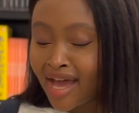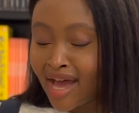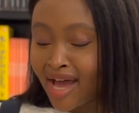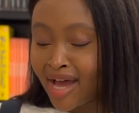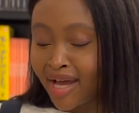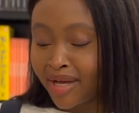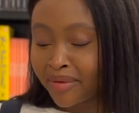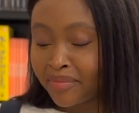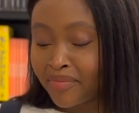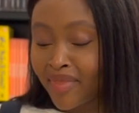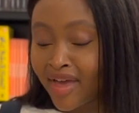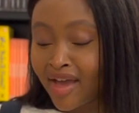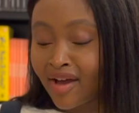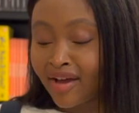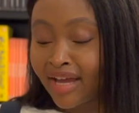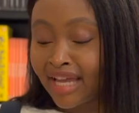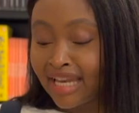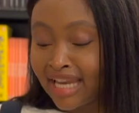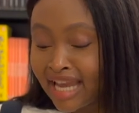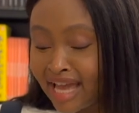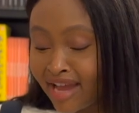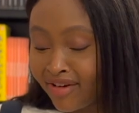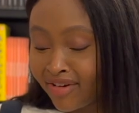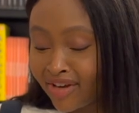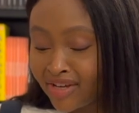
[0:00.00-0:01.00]
They are
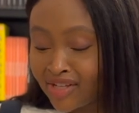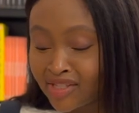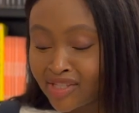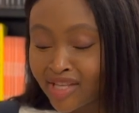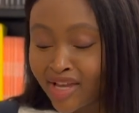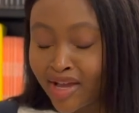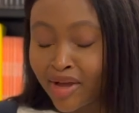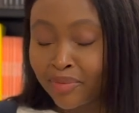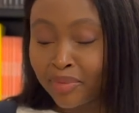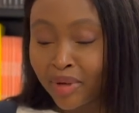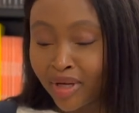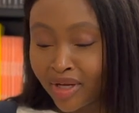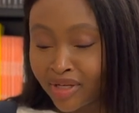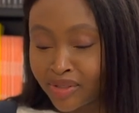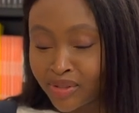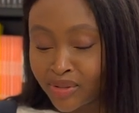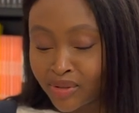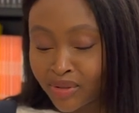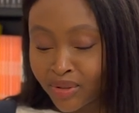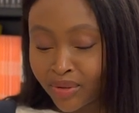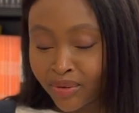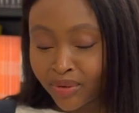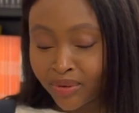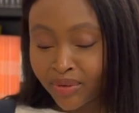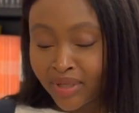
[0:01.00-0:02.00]
hilarious, they are
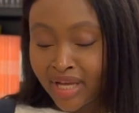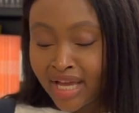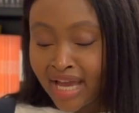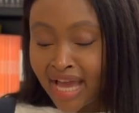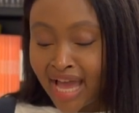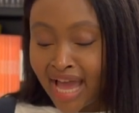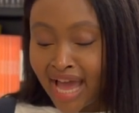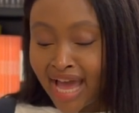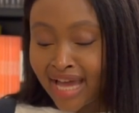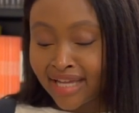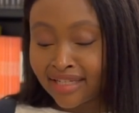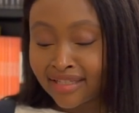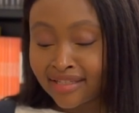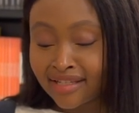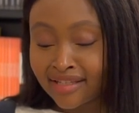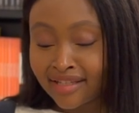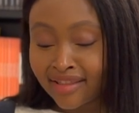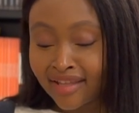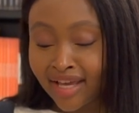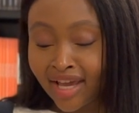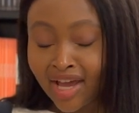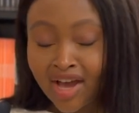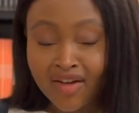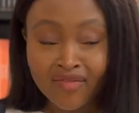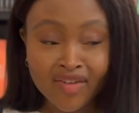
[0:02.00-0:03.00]
personal, and
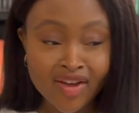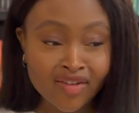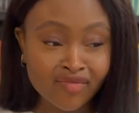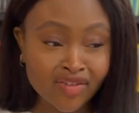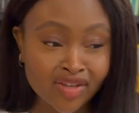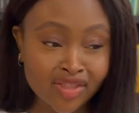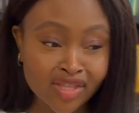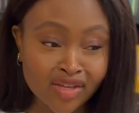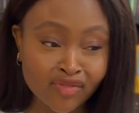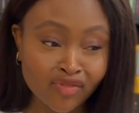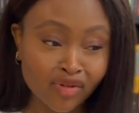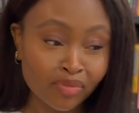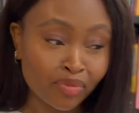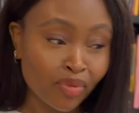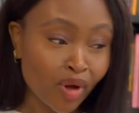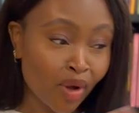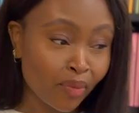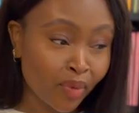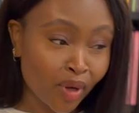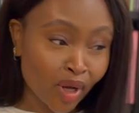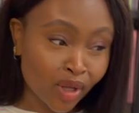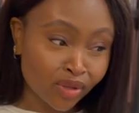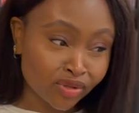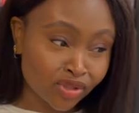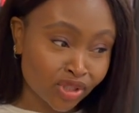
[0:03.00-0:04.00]
they cover everything from pop
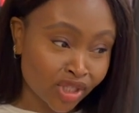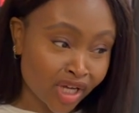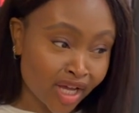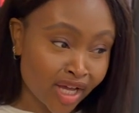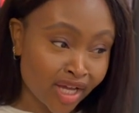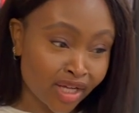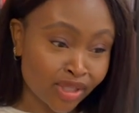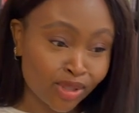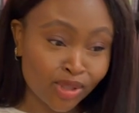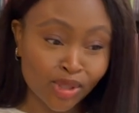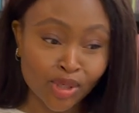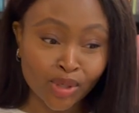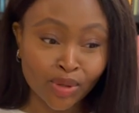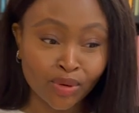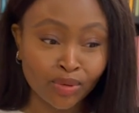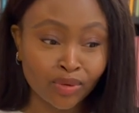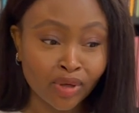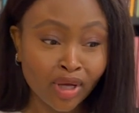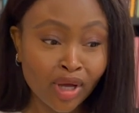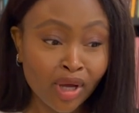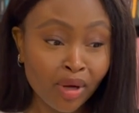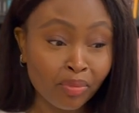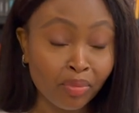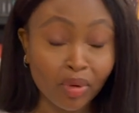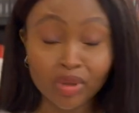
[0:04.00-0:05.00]
culture to
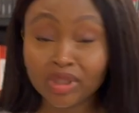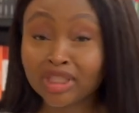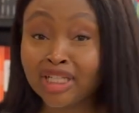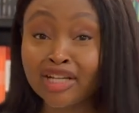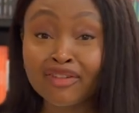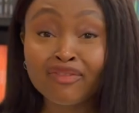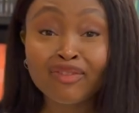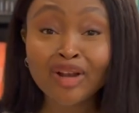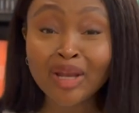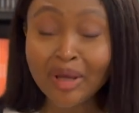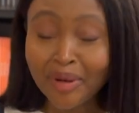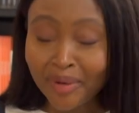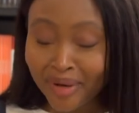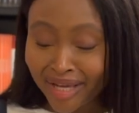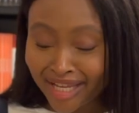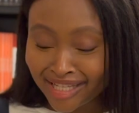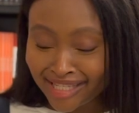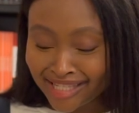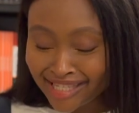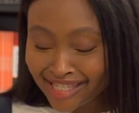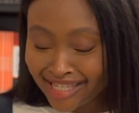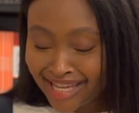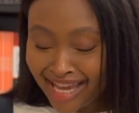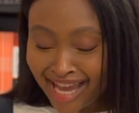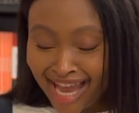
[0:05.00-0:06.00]
bodily
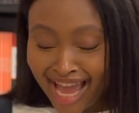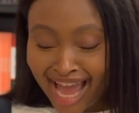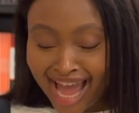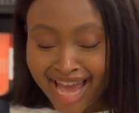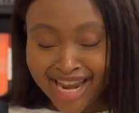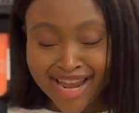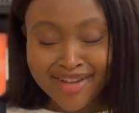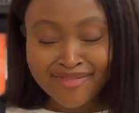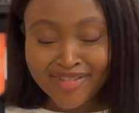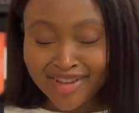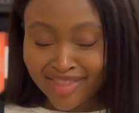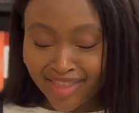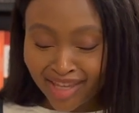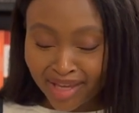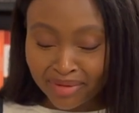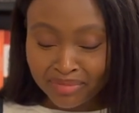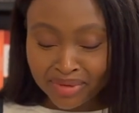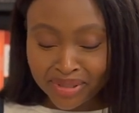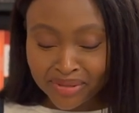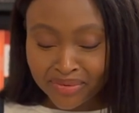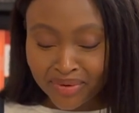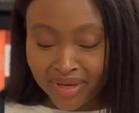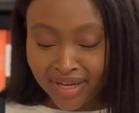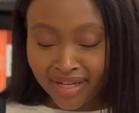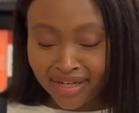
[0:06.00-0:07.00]
fluids and everything in
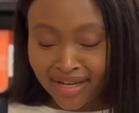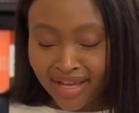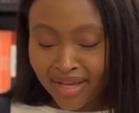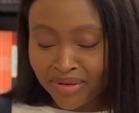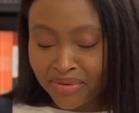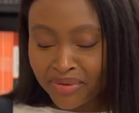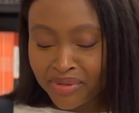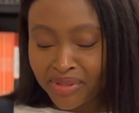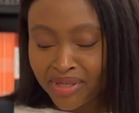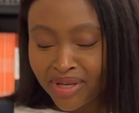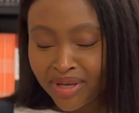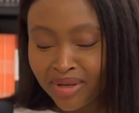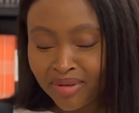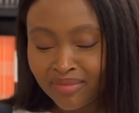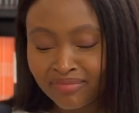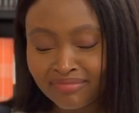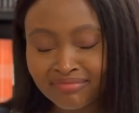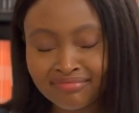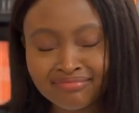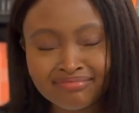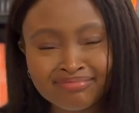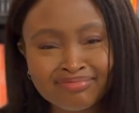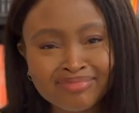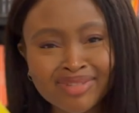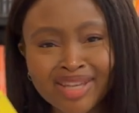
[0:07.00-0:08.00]
between, and also
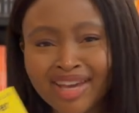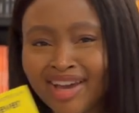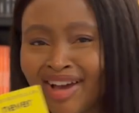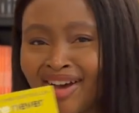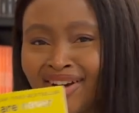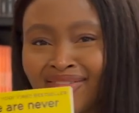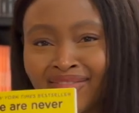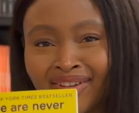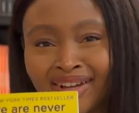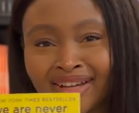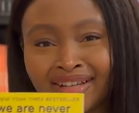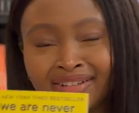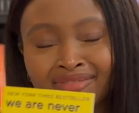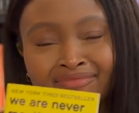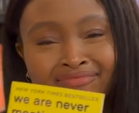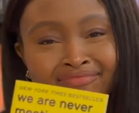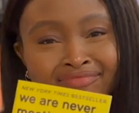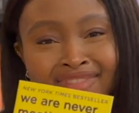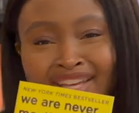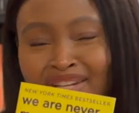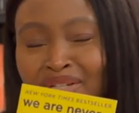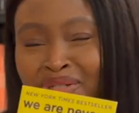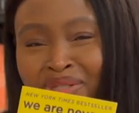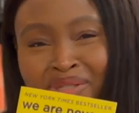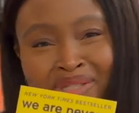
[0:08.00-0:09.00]
the cover.
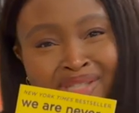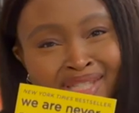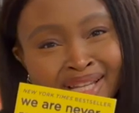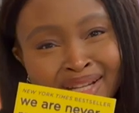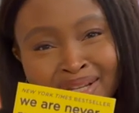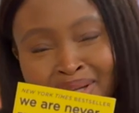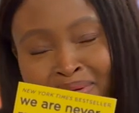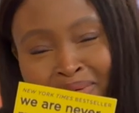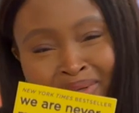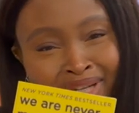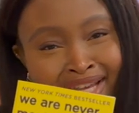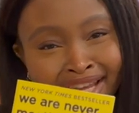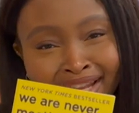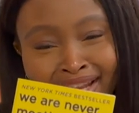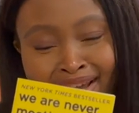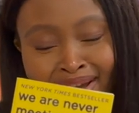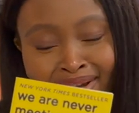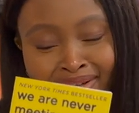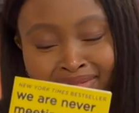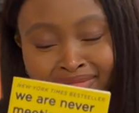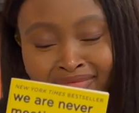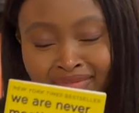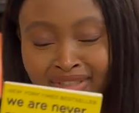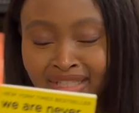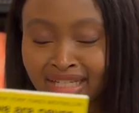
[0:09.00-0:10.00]
That should sell you on it
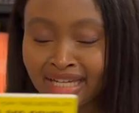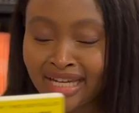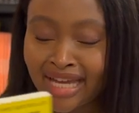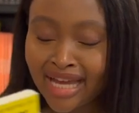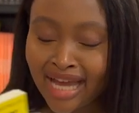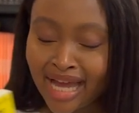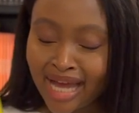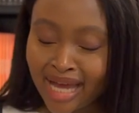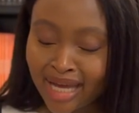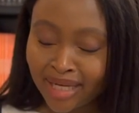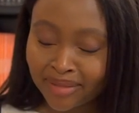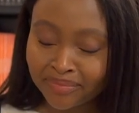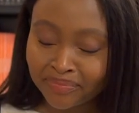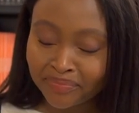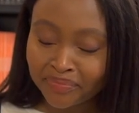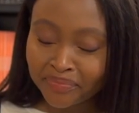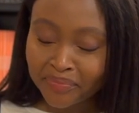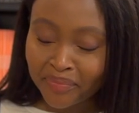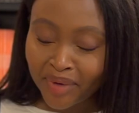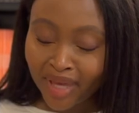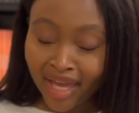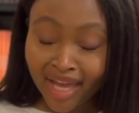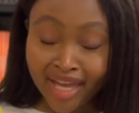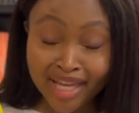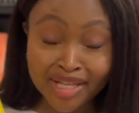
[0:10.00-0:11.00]
alone.
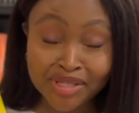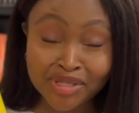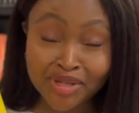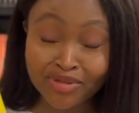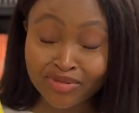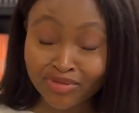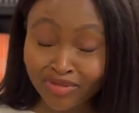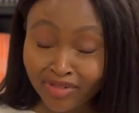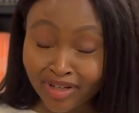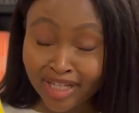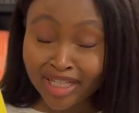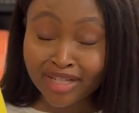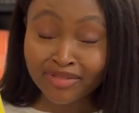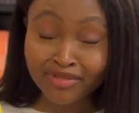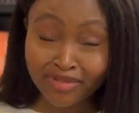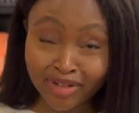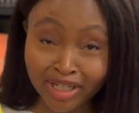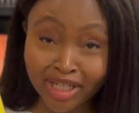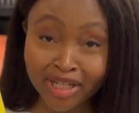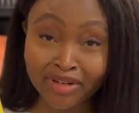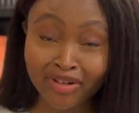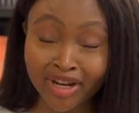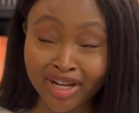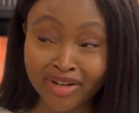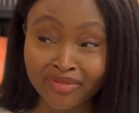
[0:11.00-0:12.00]
But yeah, it's a really,
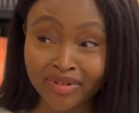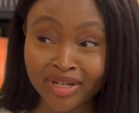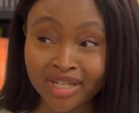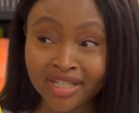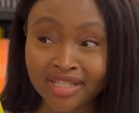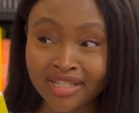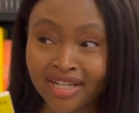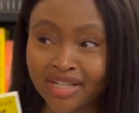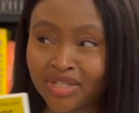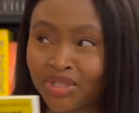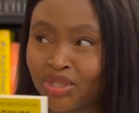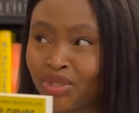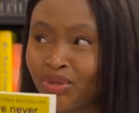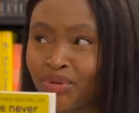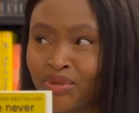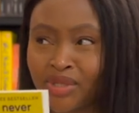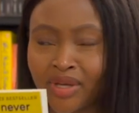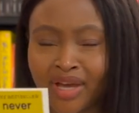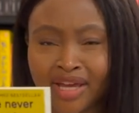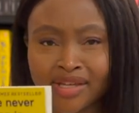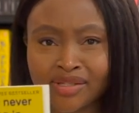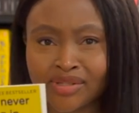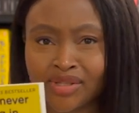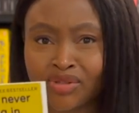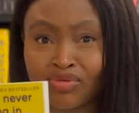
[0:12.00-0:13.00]
really great read. And she also
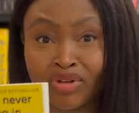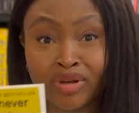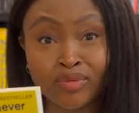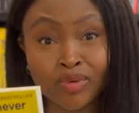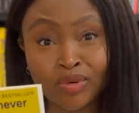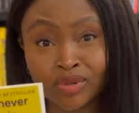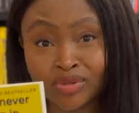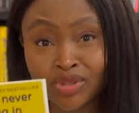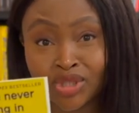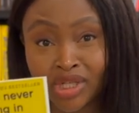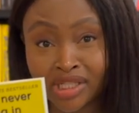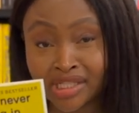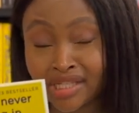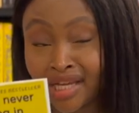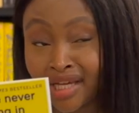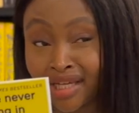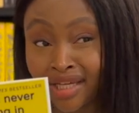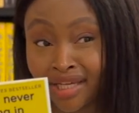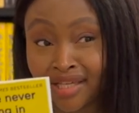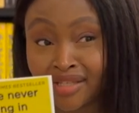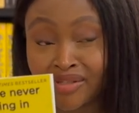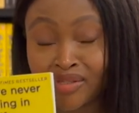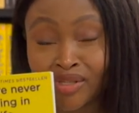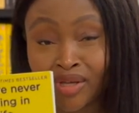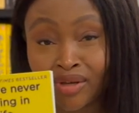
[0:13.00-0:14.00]
has three more just like
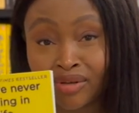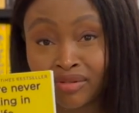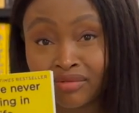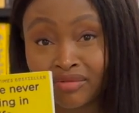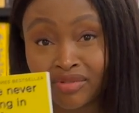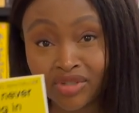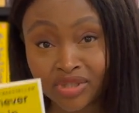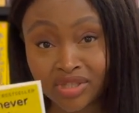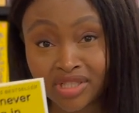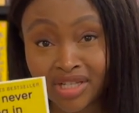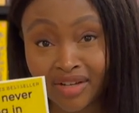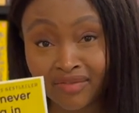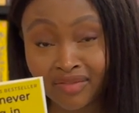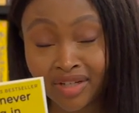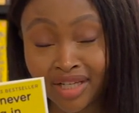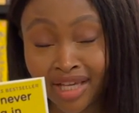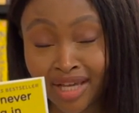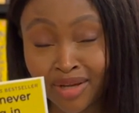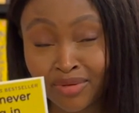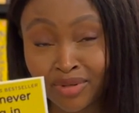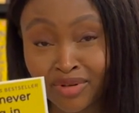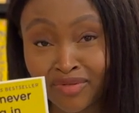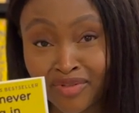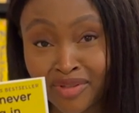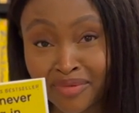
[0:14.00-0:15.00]
it. So you should definitely
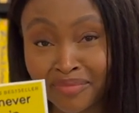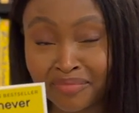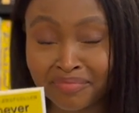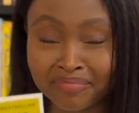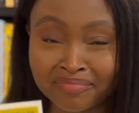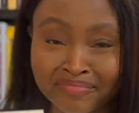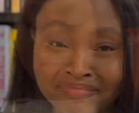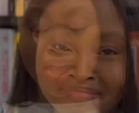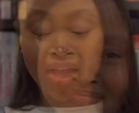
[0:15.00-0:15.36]
get all of them.